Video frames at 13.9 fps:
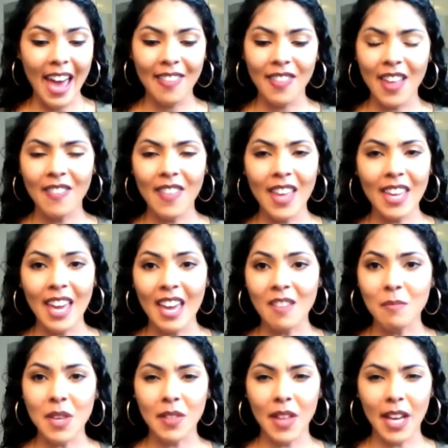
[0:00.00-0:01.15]
And then they gave
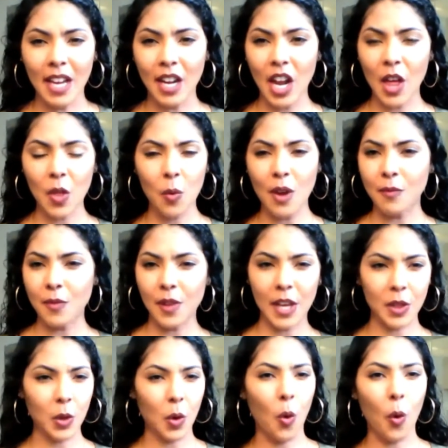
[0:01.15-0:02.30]
me like another one for like
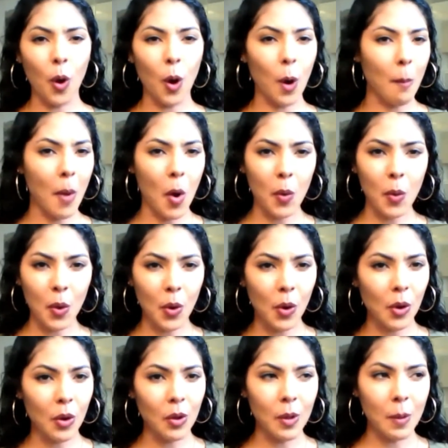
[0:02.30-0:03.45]
the
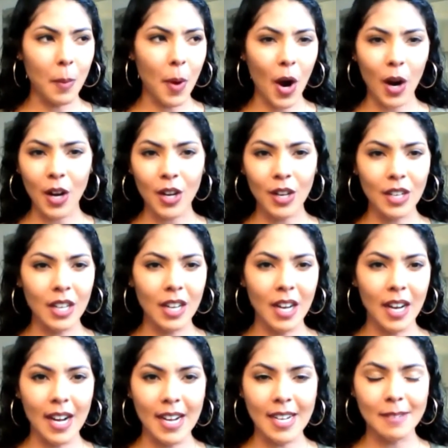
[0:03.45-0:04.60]
hormonal part,
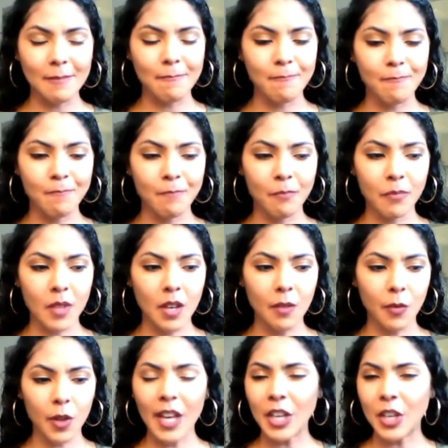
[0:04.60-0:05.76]

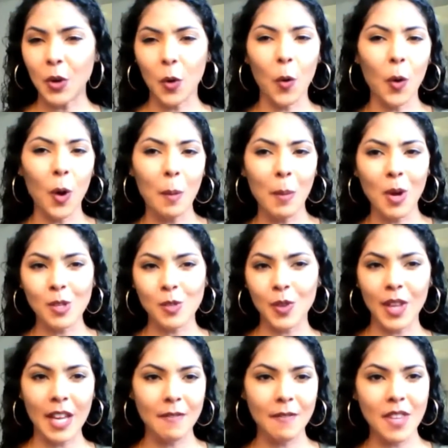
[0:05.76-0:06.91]
for like your hormones for
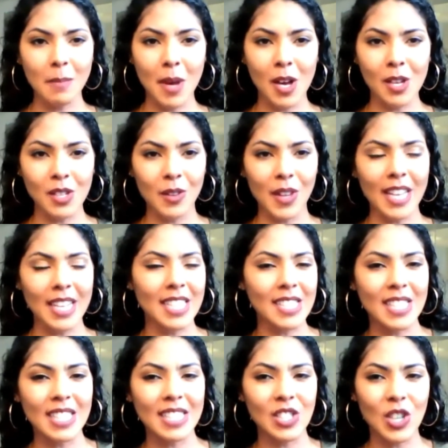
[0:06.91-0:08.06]
like females. They're like, it
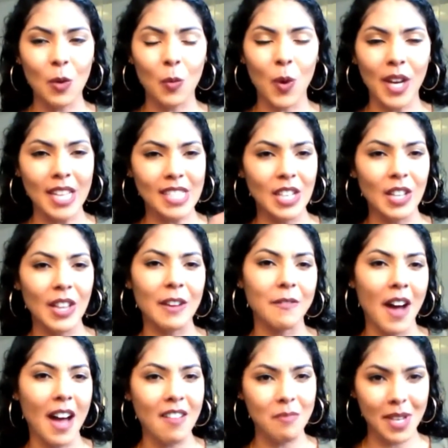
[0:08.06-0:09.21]
doesn't start working till like
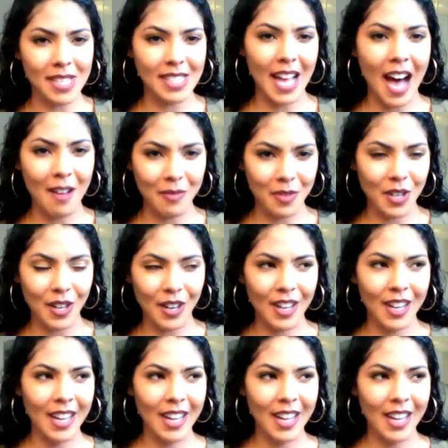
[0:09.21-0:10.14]
5 months after.